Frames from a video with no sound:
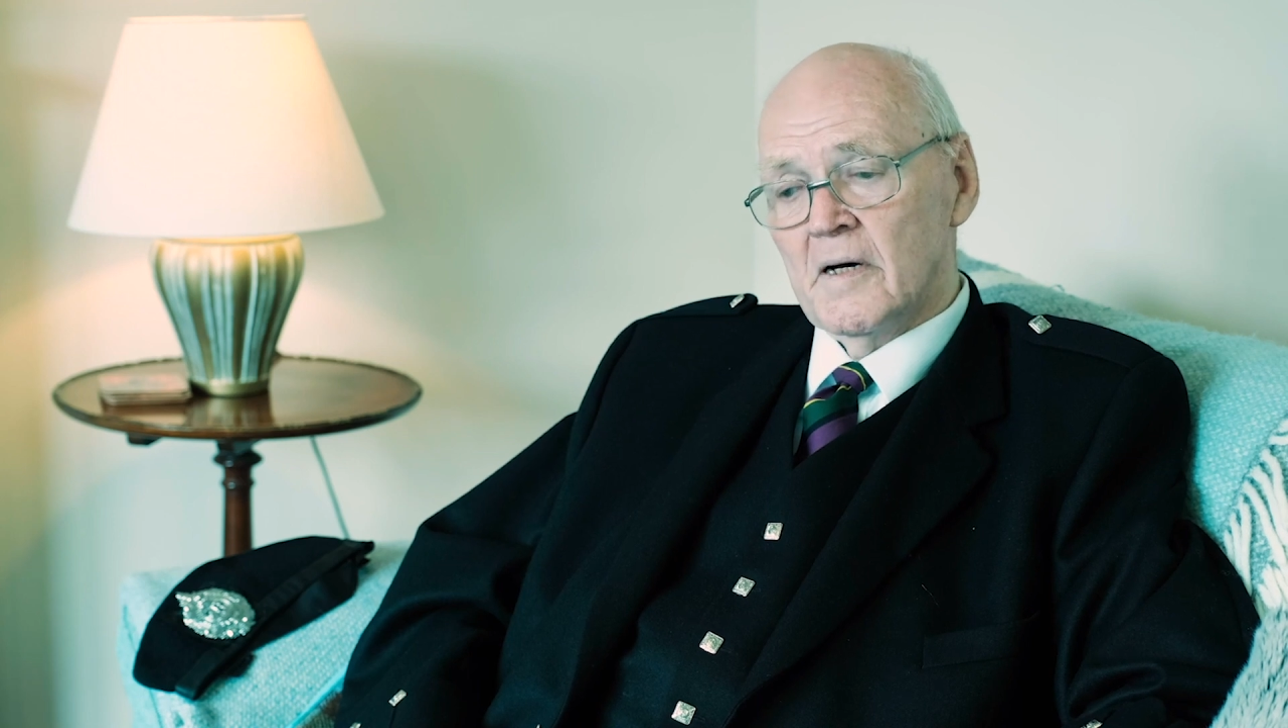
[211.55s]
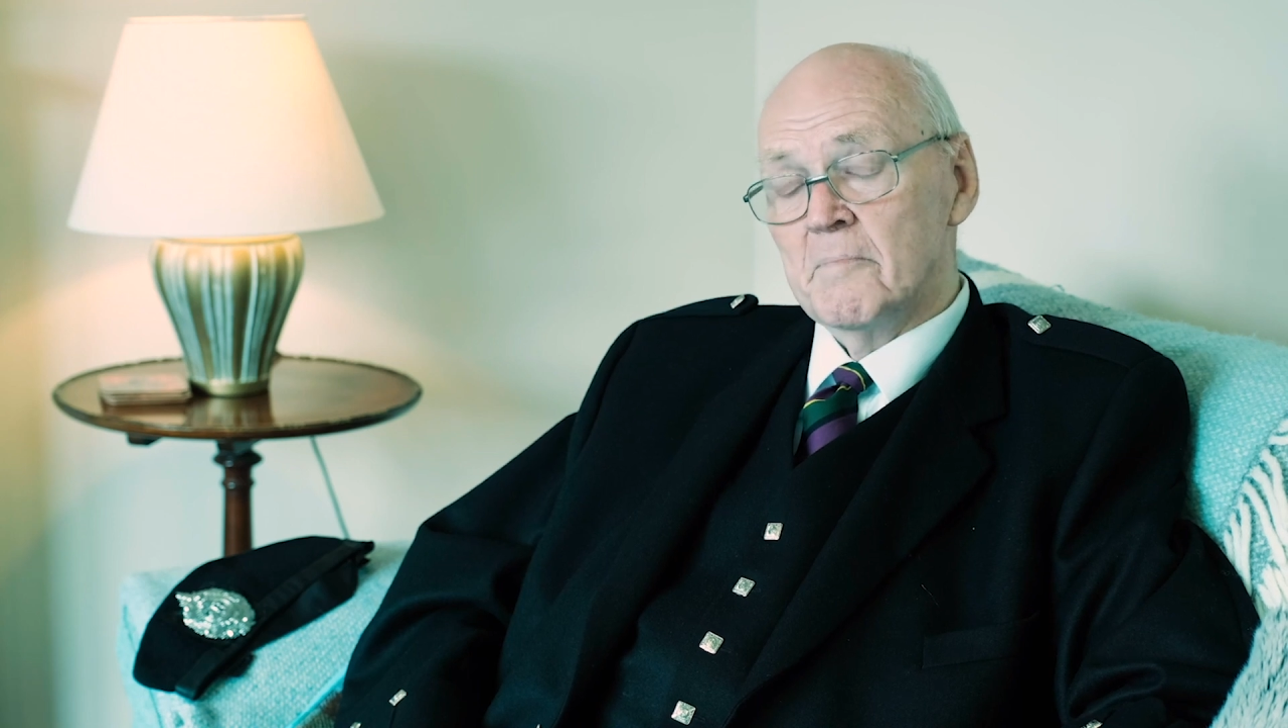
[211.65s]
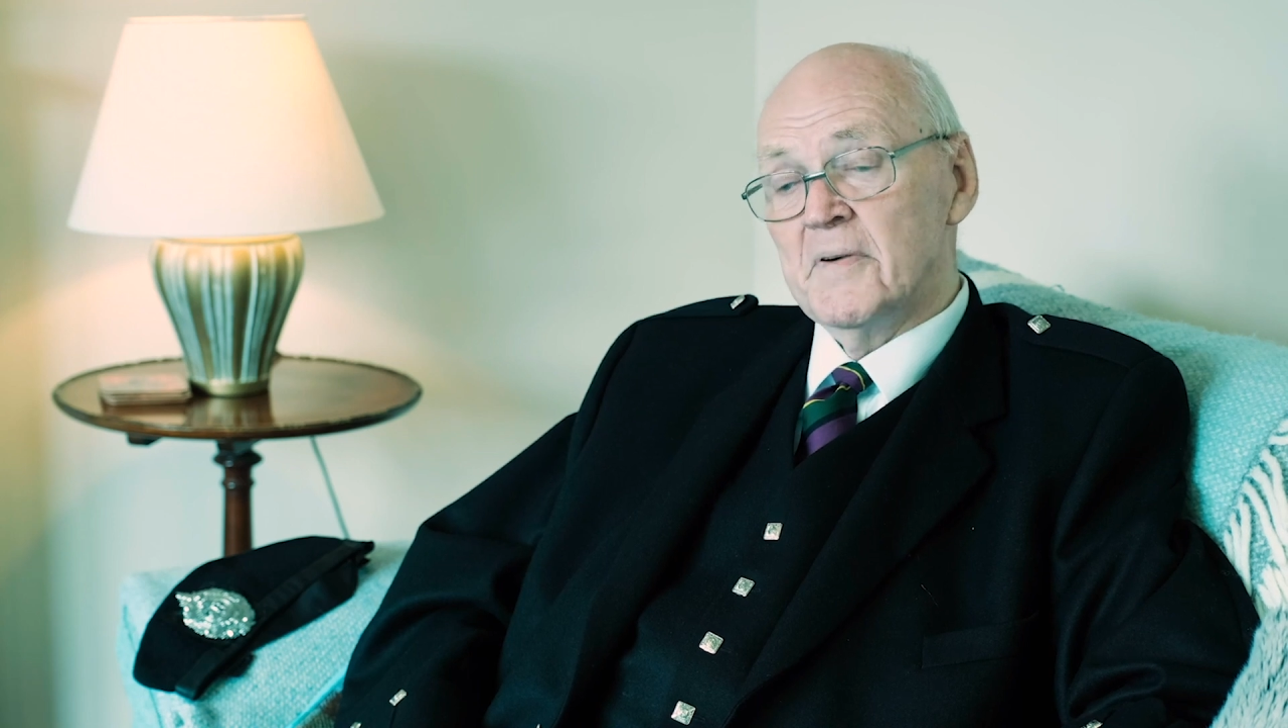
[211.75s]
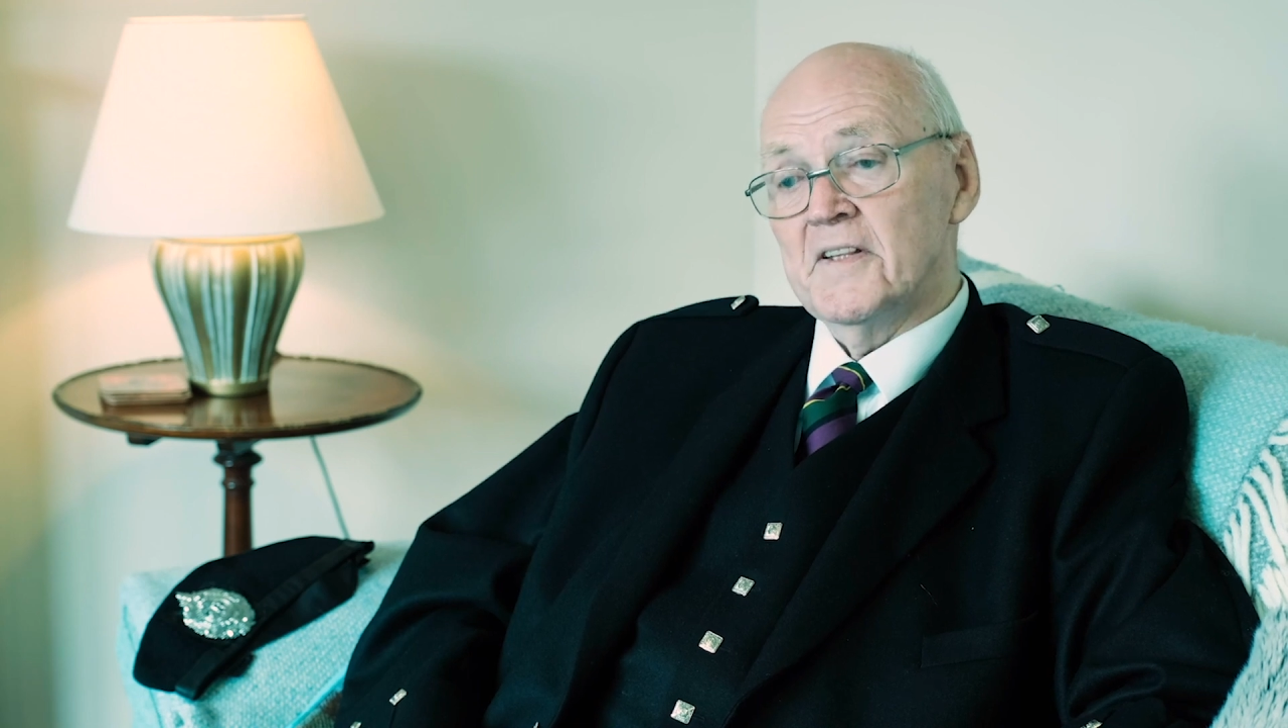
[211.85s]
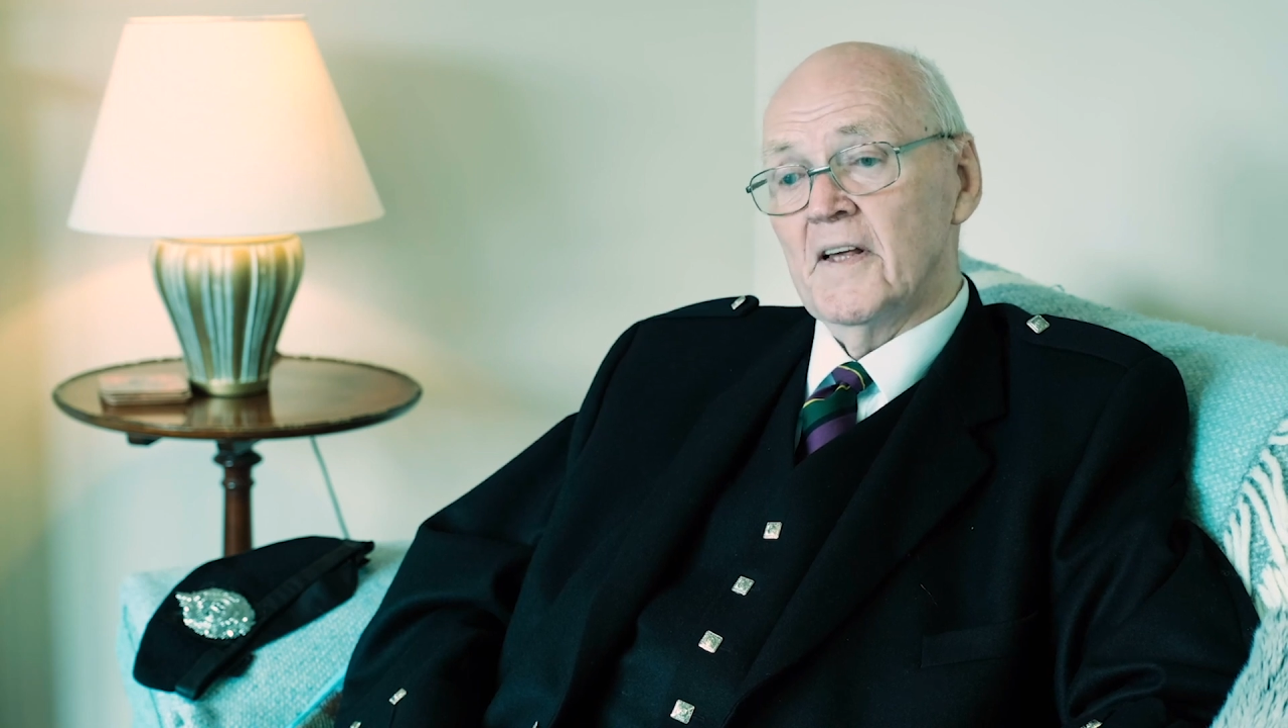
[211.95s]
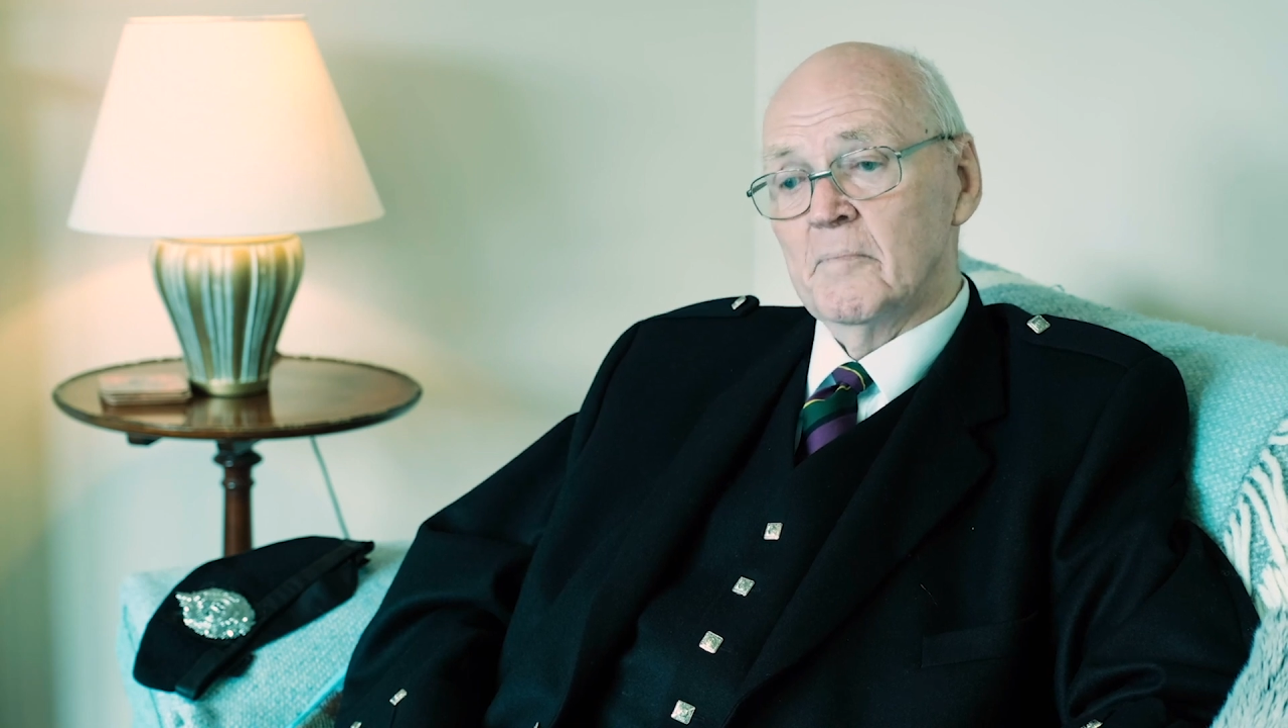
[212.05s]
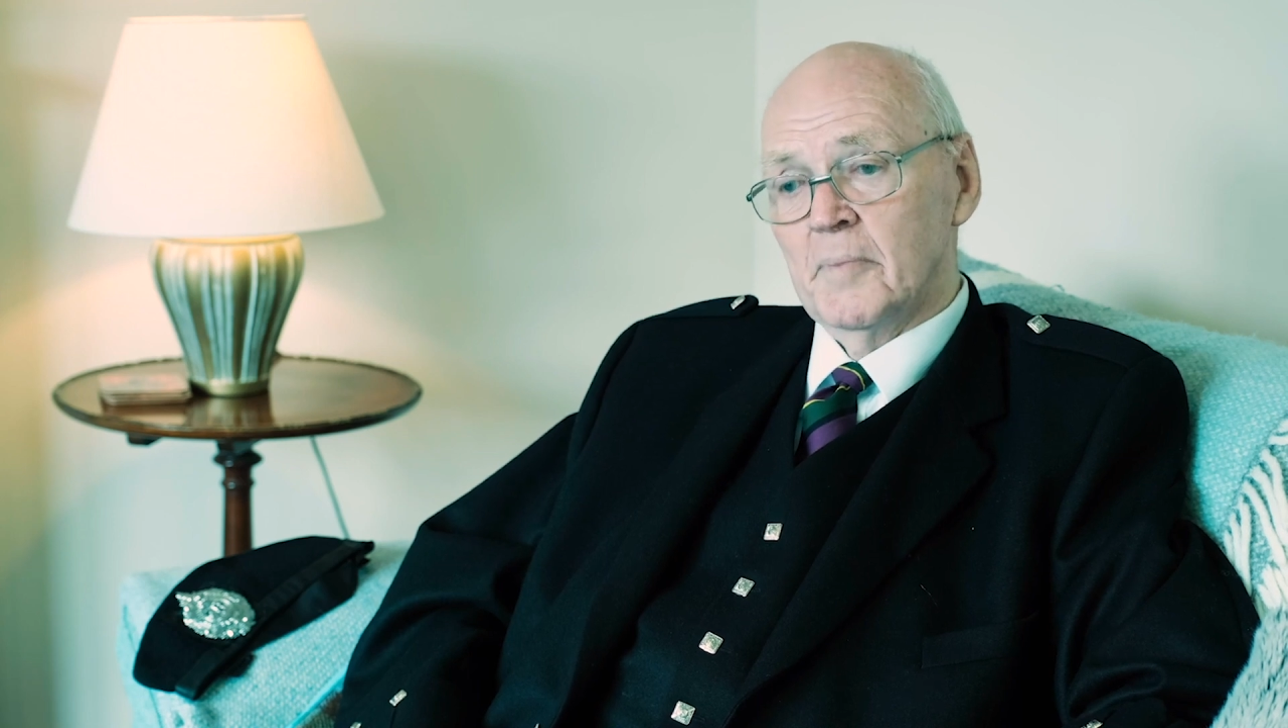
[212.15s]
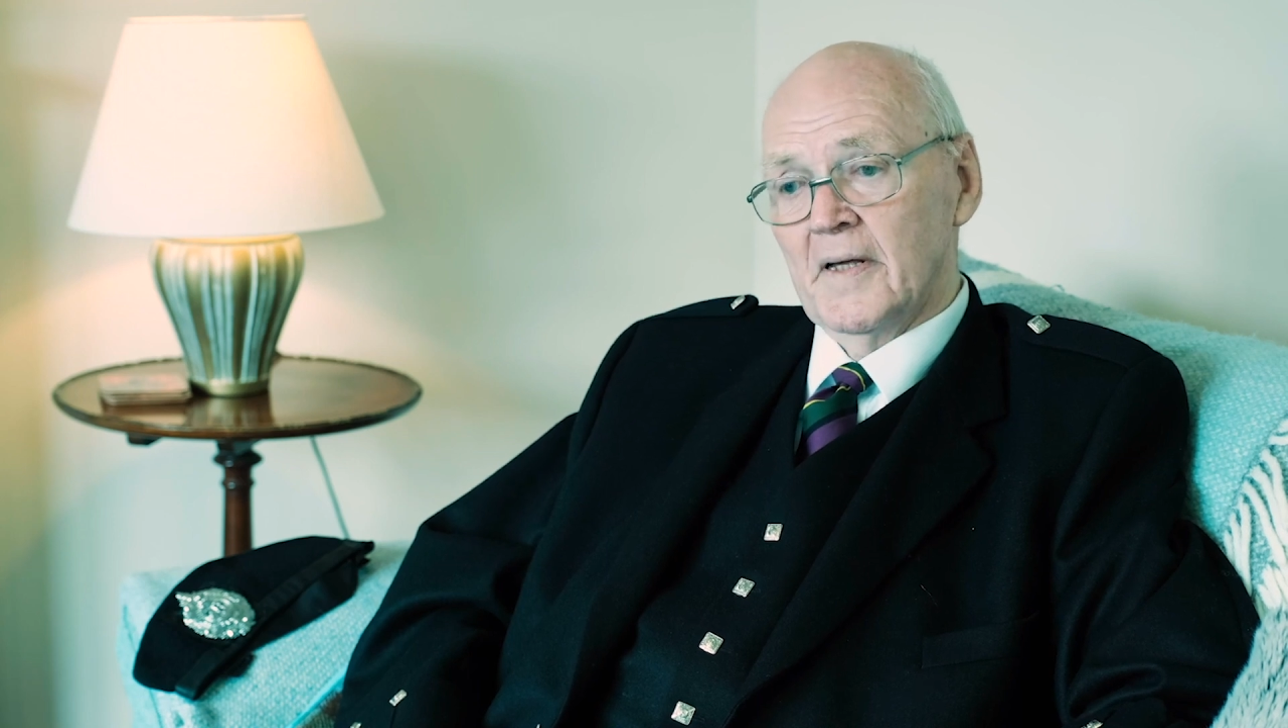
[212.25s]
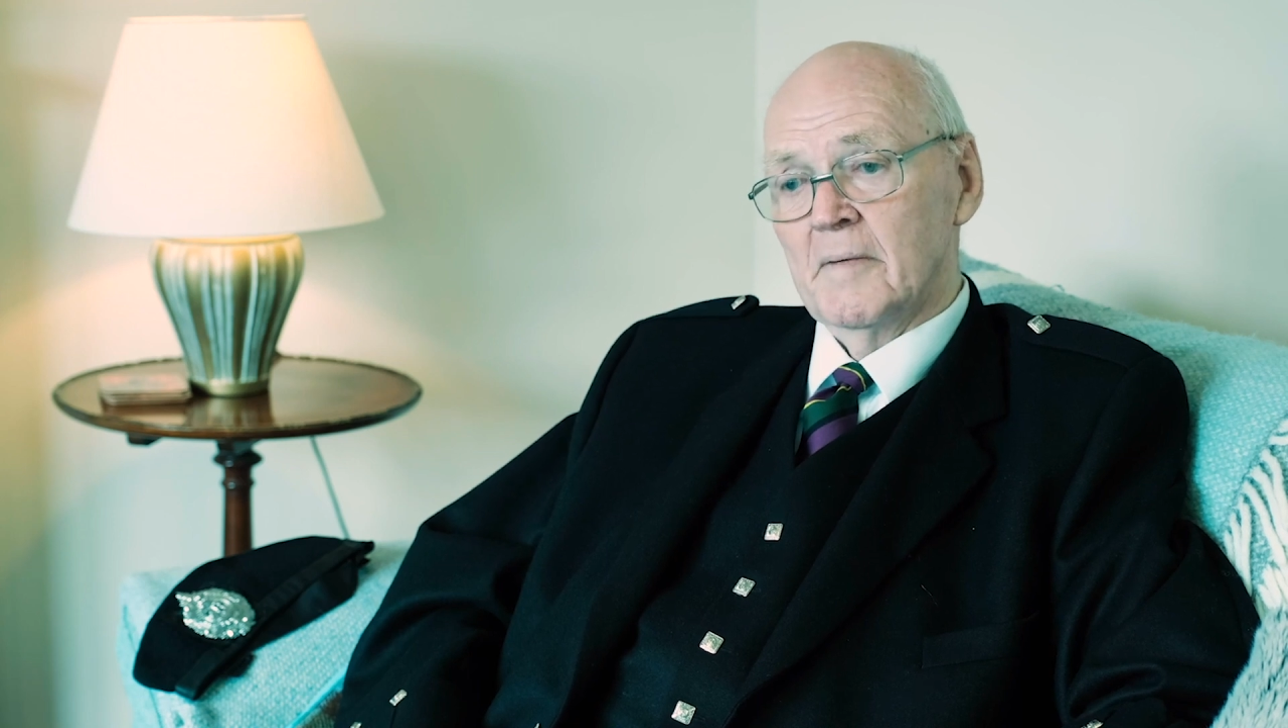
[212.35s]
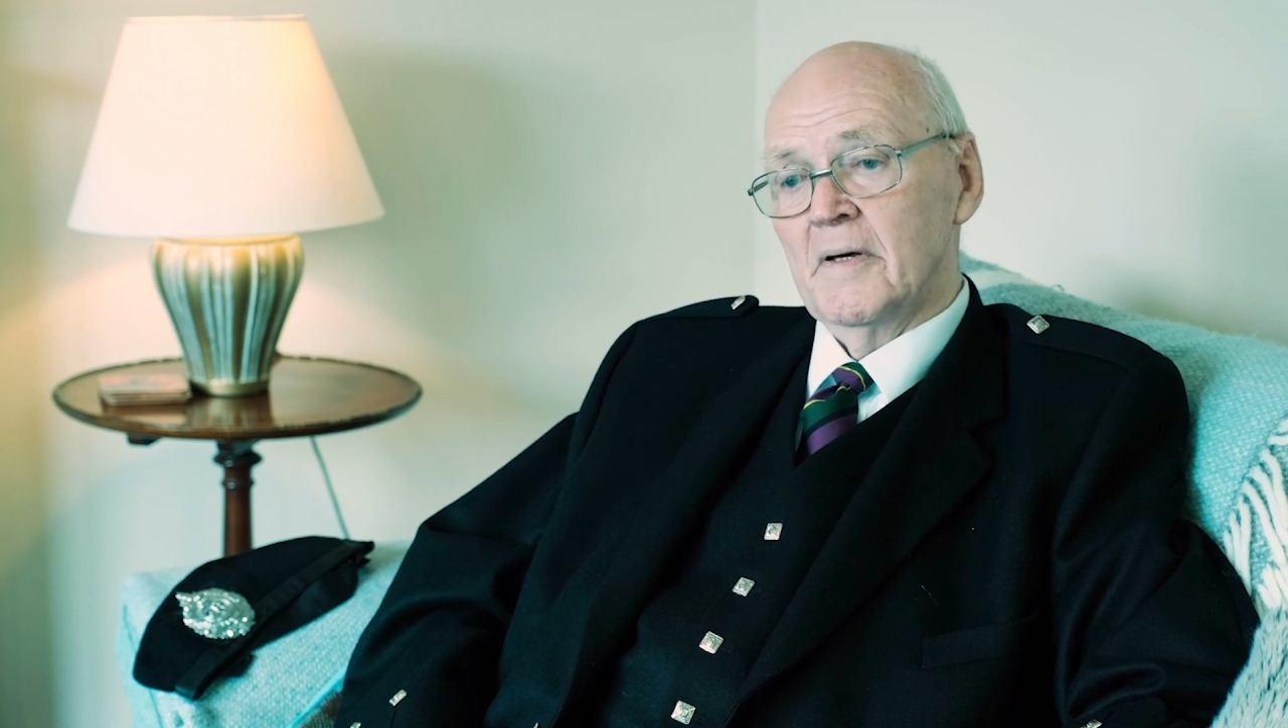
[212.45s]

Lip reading: competing player,